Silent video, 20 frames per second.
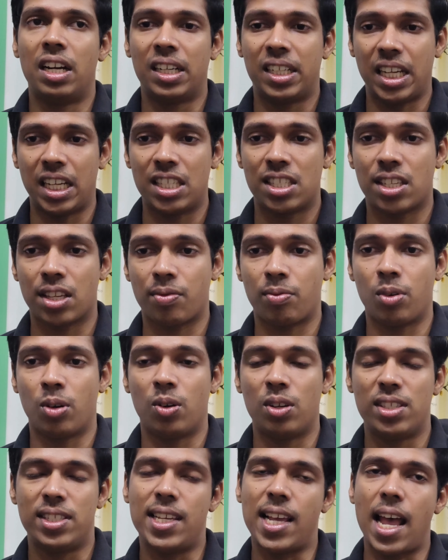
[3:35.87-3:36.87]

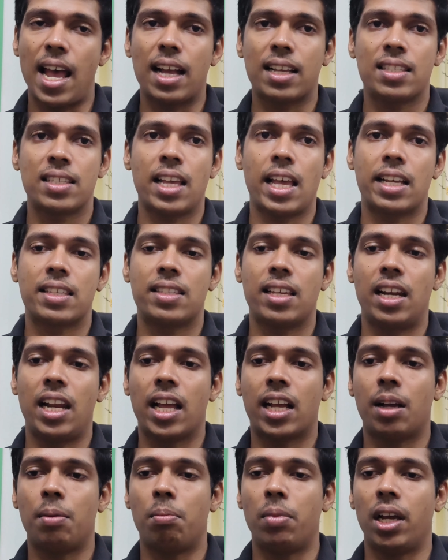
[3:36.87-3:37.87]
TensorFlow, JAX, XLA
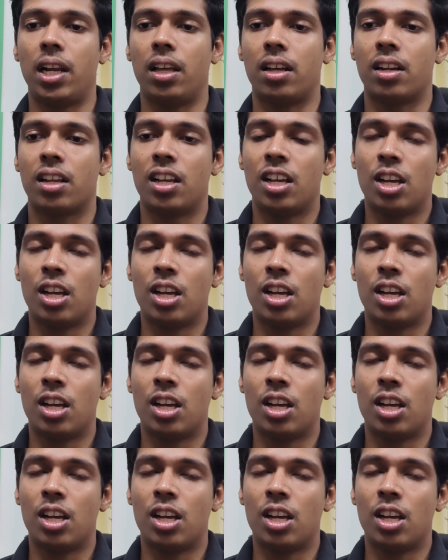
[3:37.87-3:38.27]
compiler.